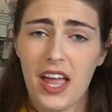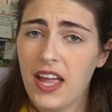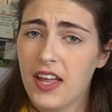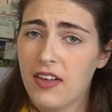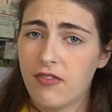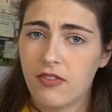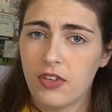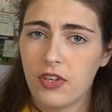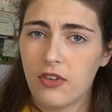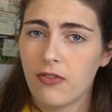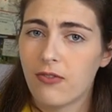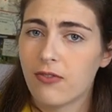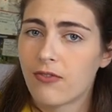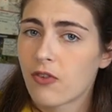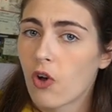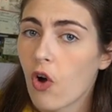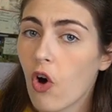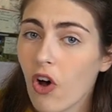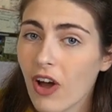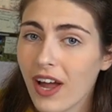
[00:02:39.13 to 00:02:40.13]
If
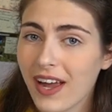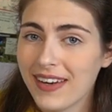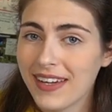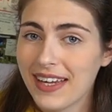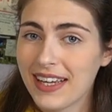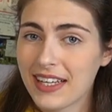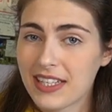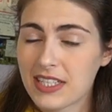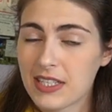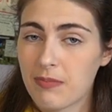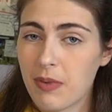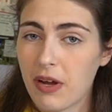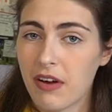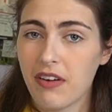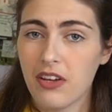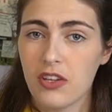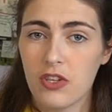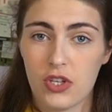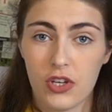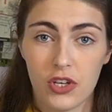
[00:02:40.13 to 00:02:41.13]
you've got any
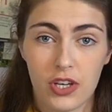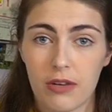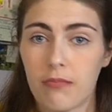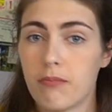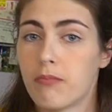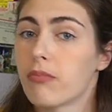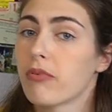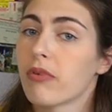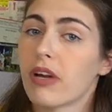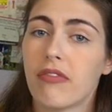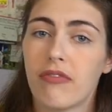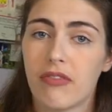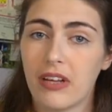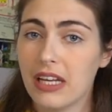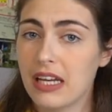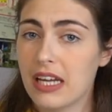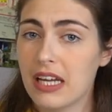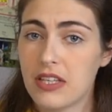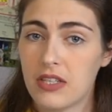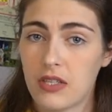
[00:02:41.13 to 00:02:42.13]
experience, you could
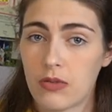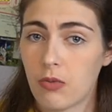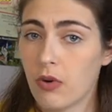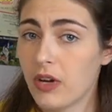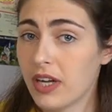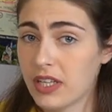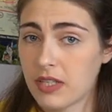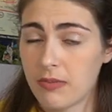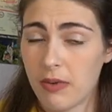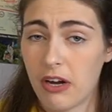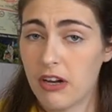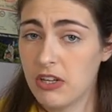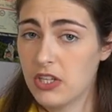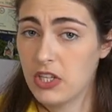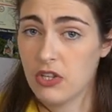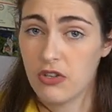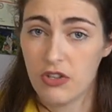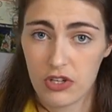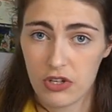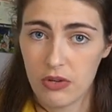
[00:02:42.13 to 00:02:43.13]
briefly list what
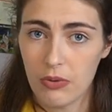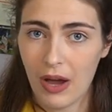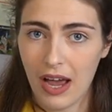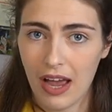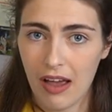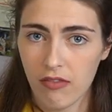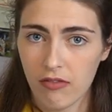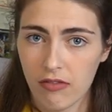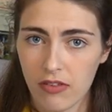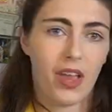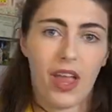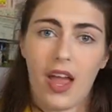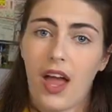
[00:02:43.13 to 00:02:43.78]
experience you do have,